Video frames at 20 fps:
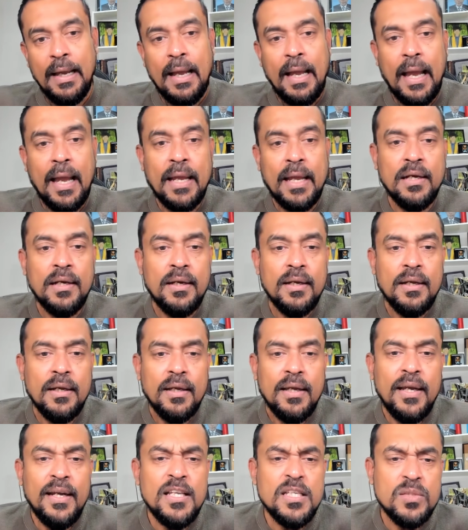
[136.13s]
And
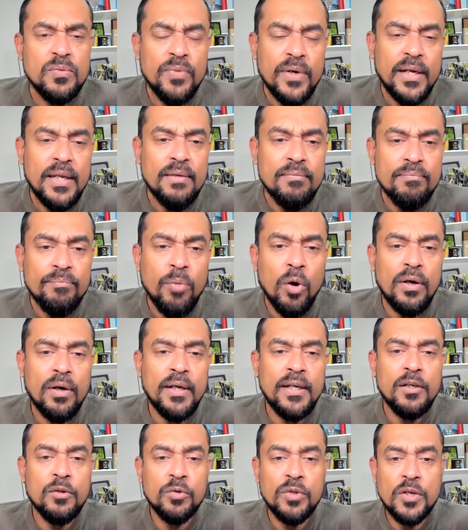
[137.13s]
it is very
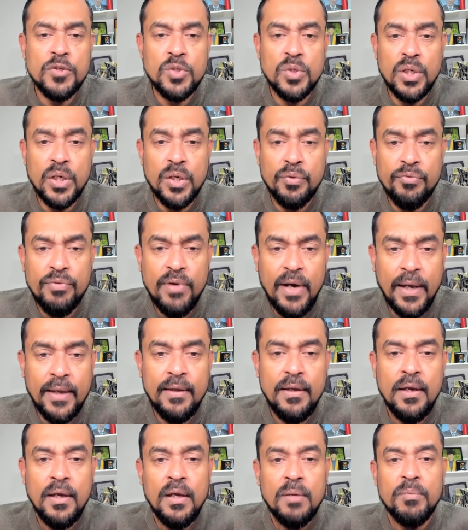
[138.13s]
important in
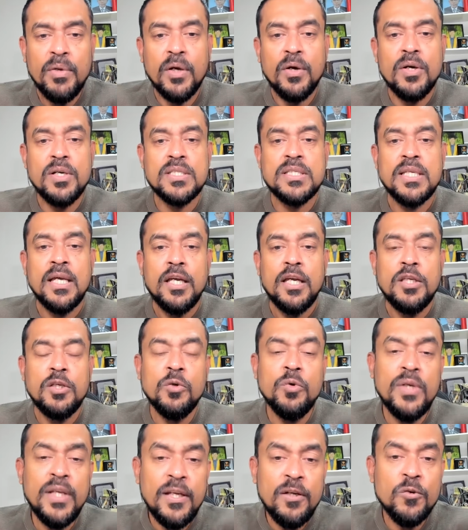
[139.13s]
2025 because
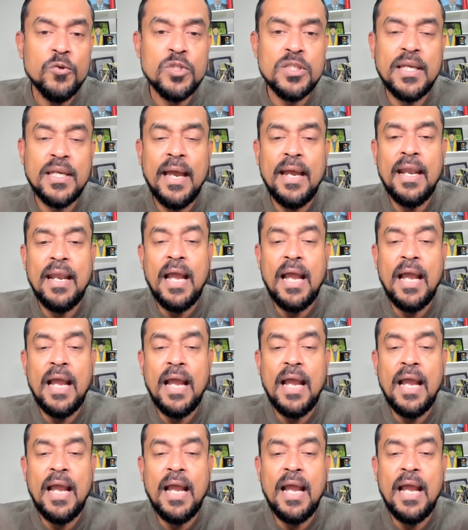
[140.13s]
you need to scan